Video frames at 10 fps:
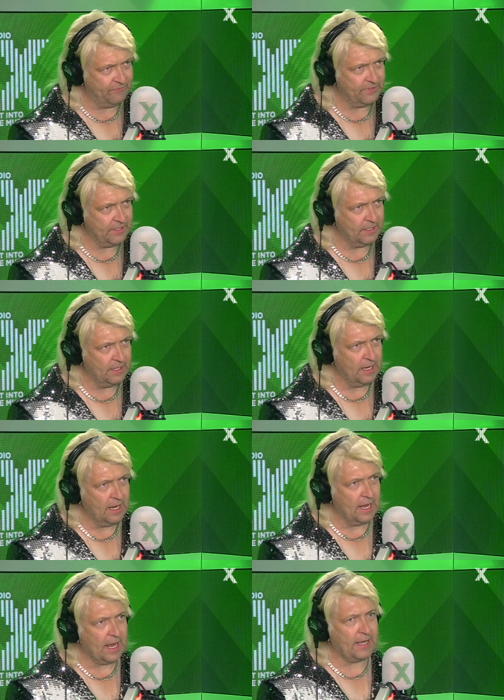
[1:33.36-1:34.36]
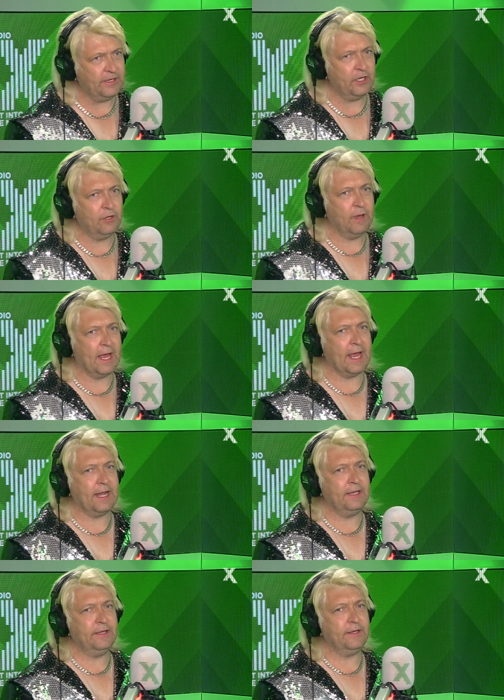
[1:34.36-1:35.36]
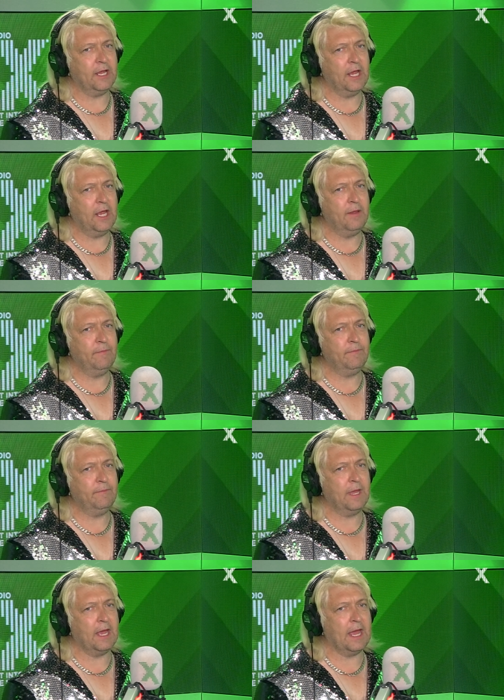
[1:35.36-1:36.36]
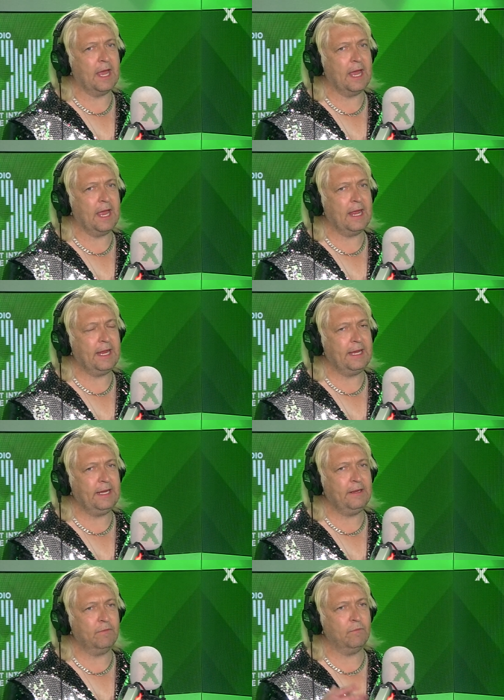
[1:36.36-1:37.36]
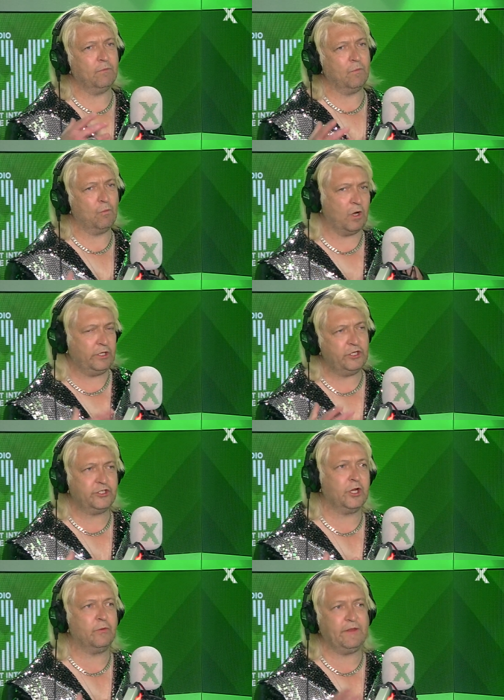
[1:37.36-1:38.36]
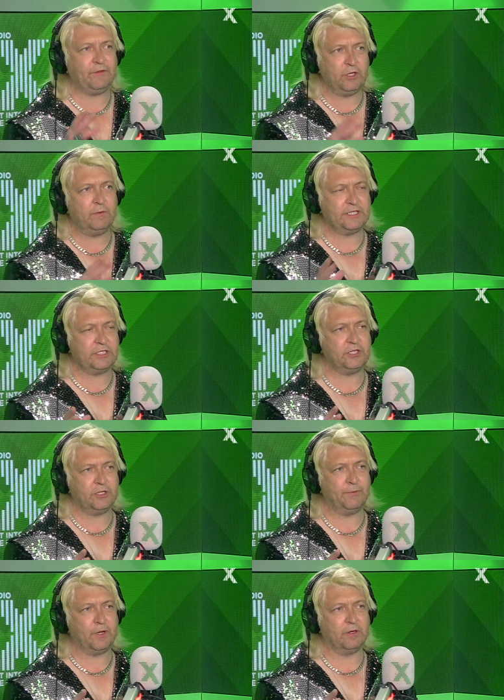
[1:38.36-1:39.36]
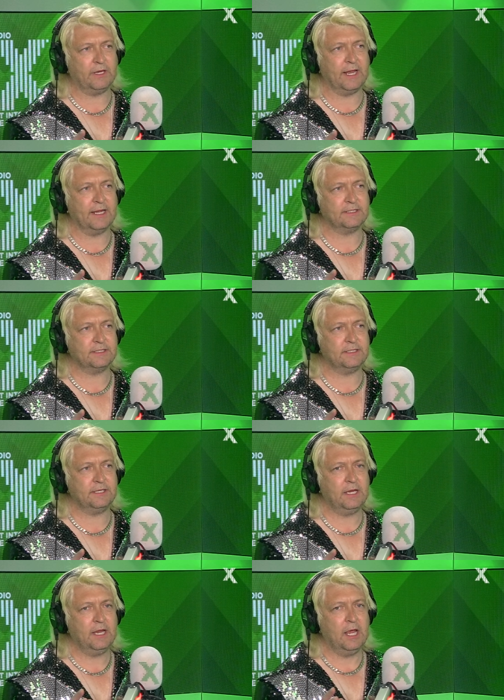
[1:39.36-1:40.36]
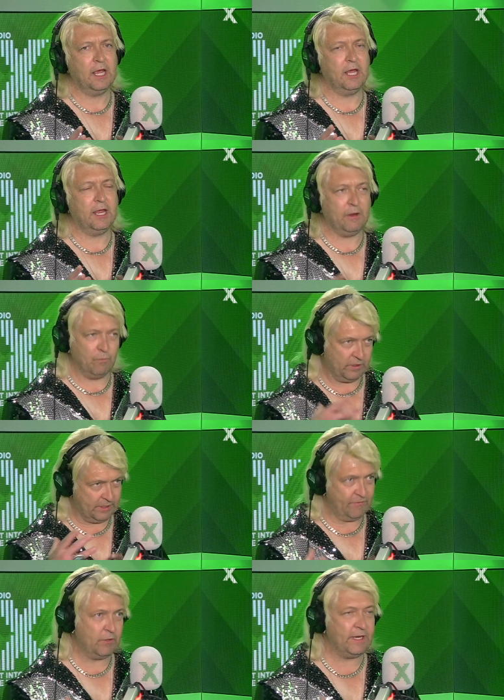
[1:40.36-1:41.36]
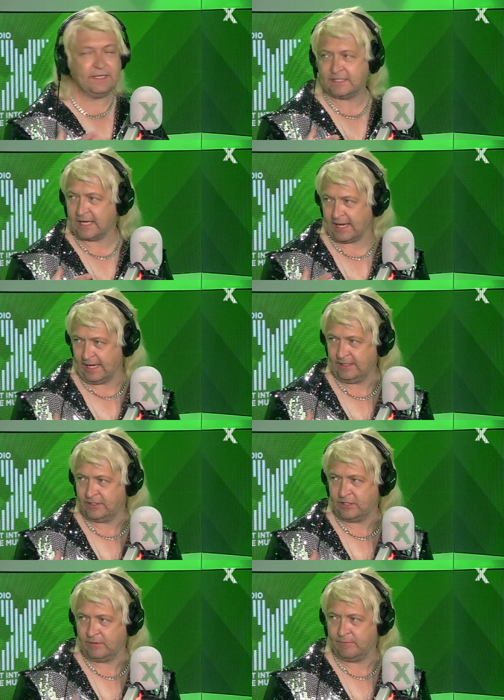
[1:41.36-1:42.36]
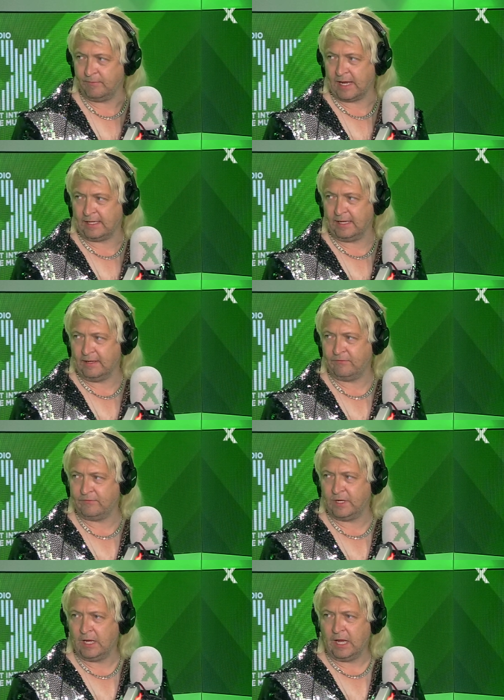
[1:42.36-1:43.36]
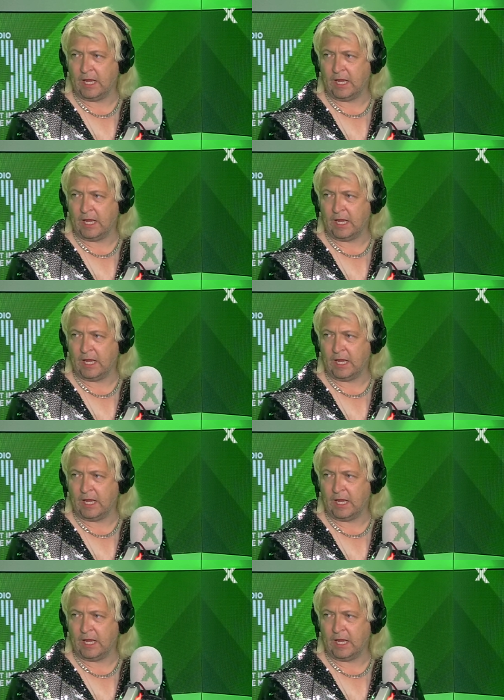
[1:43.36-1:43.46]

You do? I do. And um, I want you to know that if you do listen to the podcast, mm-hmm. uh, it will give you an insight into my gift. Yeah.